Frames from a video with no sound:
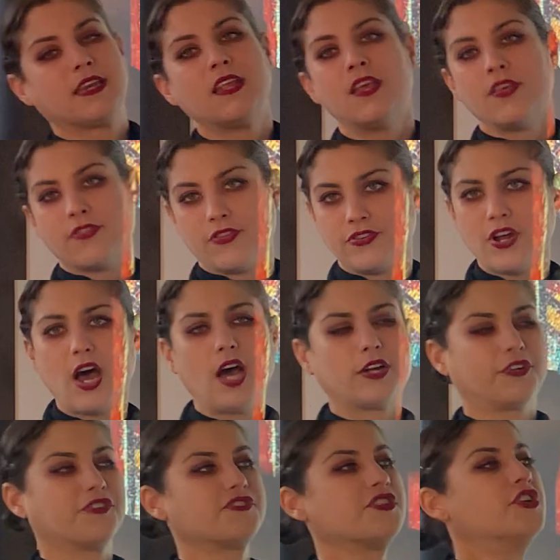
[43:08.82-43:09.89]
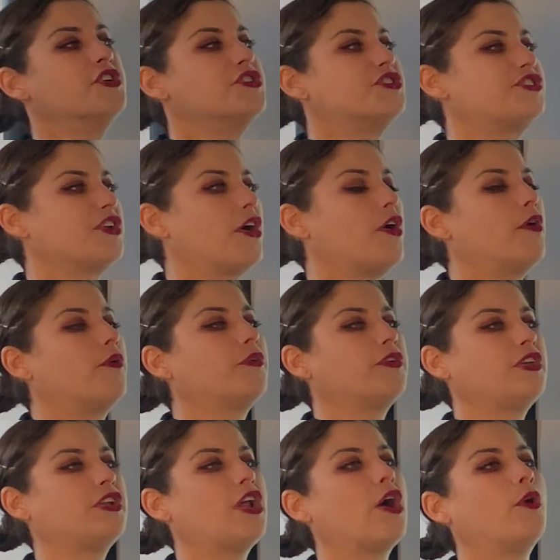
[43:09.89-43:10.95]
and the daughters.
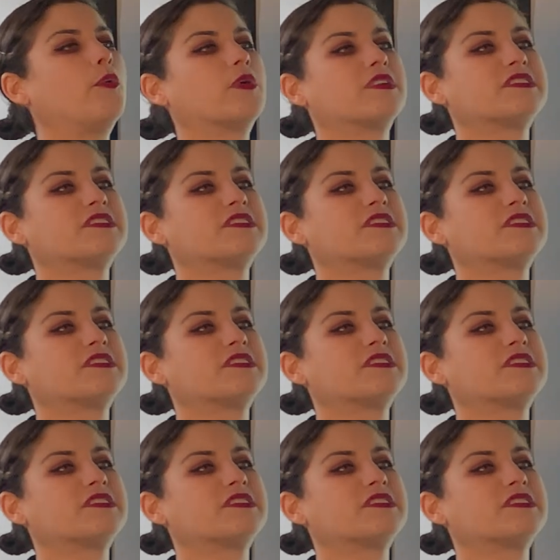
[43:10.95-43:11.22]
So, you know,